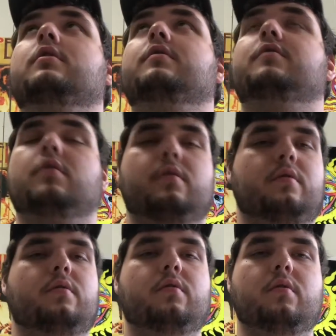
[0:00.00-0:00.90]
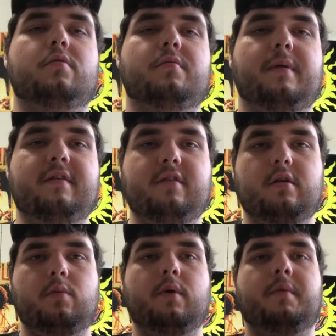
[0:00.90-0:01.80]
So those are
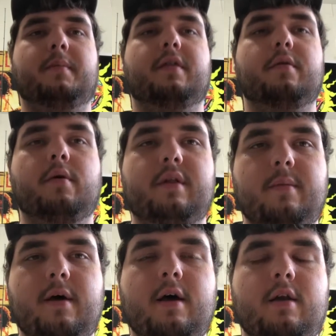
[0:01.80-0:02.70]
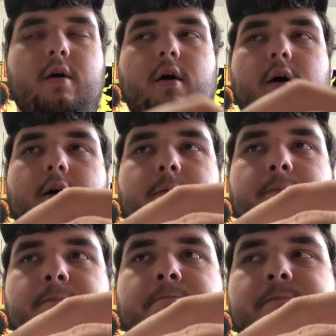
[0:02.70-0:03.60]
basically what I'm going to be throwing them
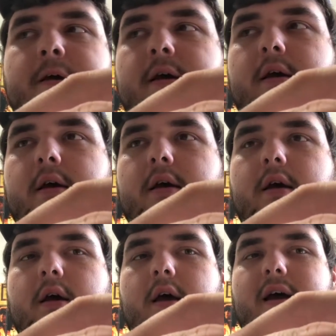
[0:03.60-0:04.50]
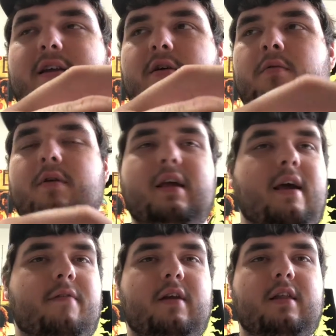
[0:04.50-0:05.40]
on. I don't really
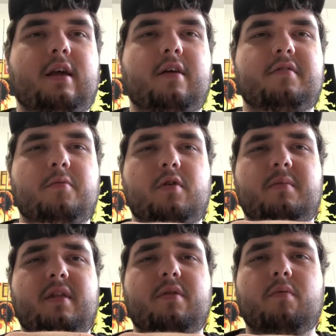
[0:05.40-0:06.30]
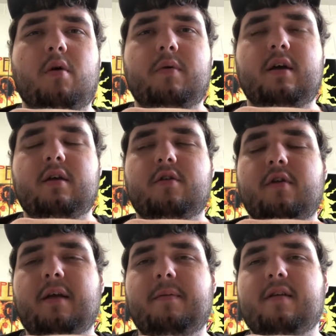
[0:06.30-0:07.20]
have anything else I'm going to be throwing
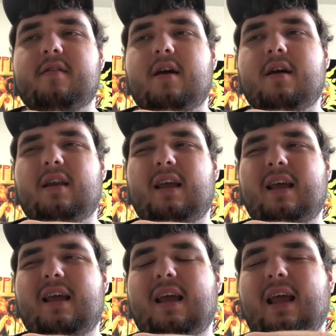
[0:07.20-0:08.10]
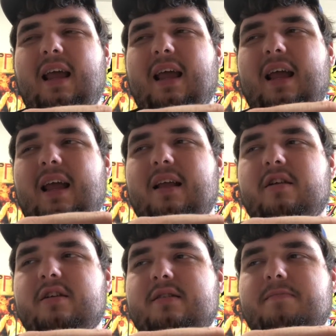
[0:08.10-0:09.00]
crankbaits on. It
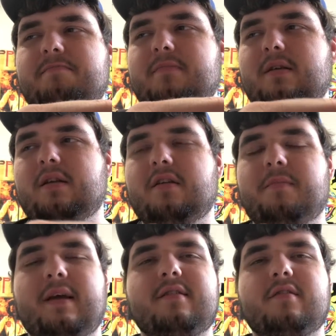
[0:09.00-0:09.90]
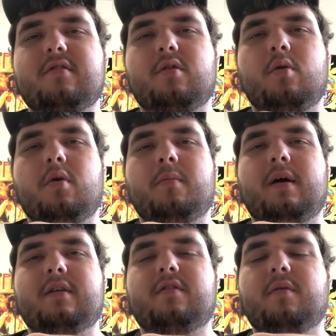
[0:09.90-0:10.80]
just doesn't make sense to throw them
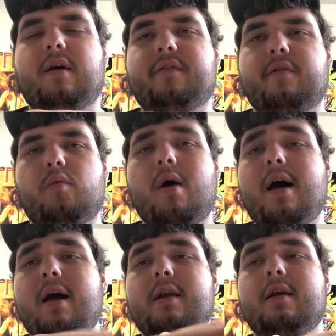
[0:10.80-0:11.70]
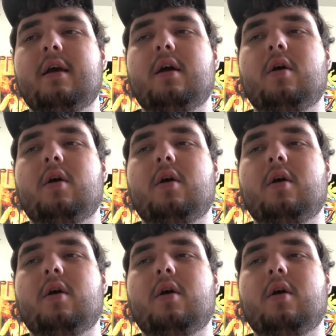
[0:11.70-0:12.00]
on too heavy of a rod